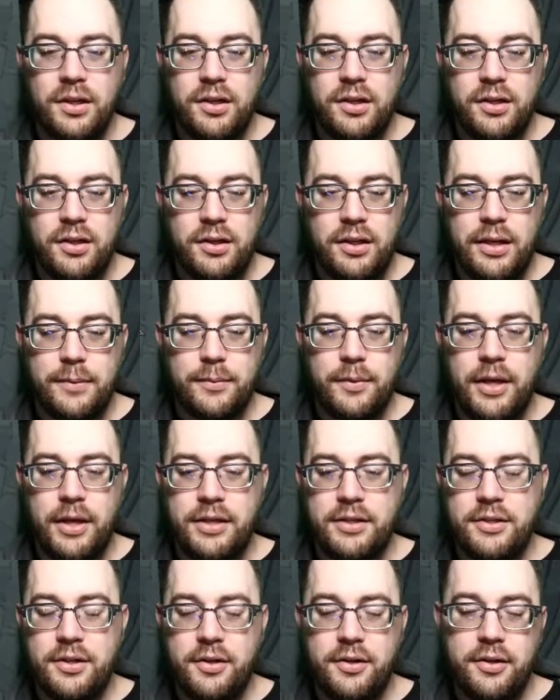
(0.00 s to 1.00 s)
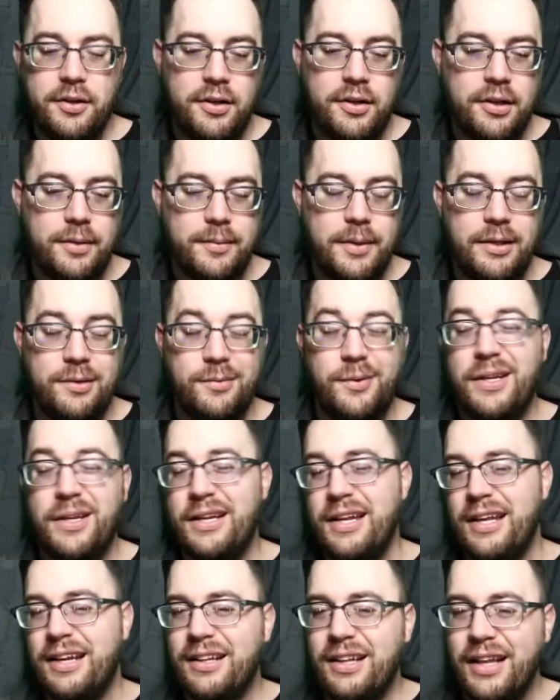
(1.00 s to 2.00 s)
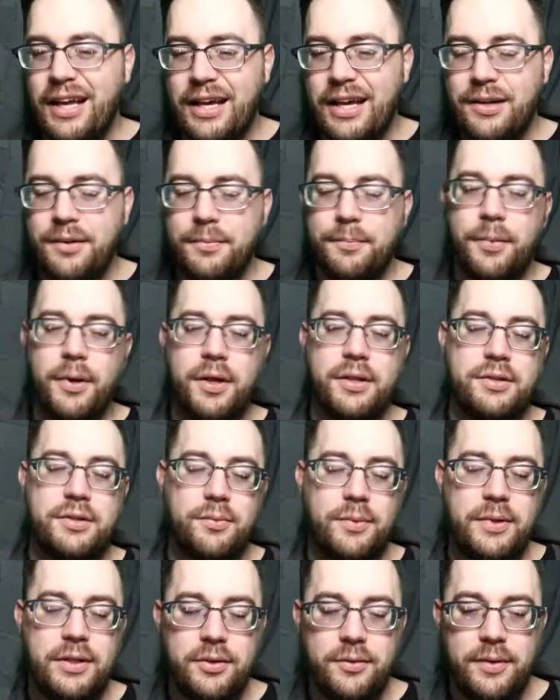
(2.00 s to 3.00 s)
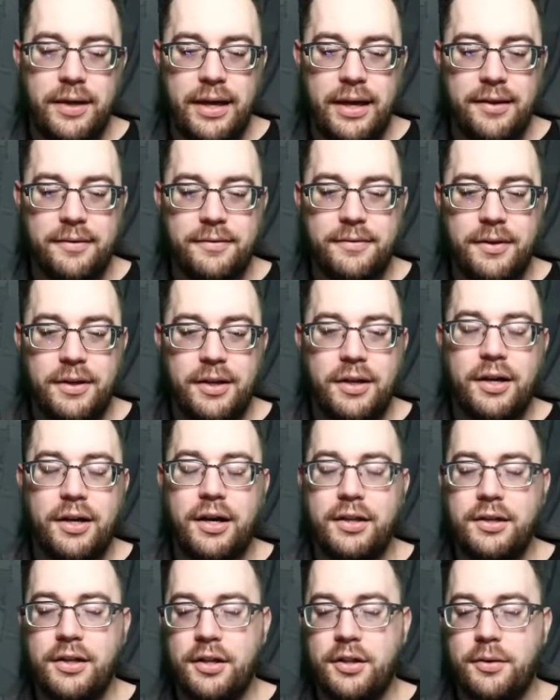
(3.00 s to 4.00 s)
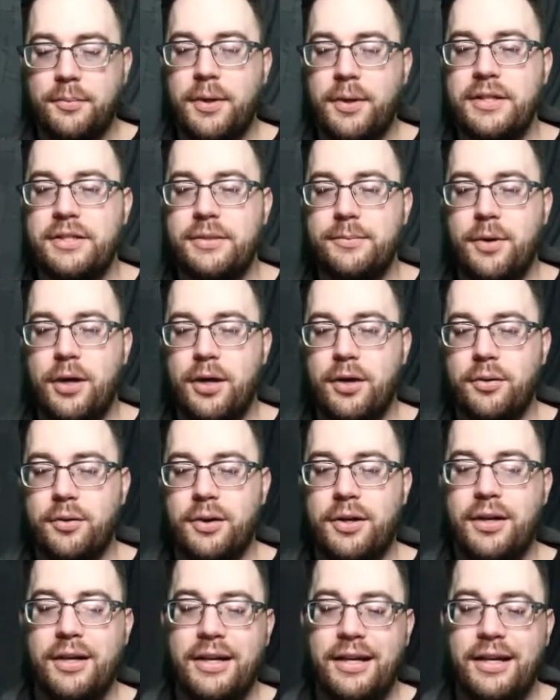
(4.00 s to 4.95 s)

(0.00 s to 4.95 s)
Yeah, we'll end turn. I mean, we didn't hit a land, but we do have another Brazen Borrower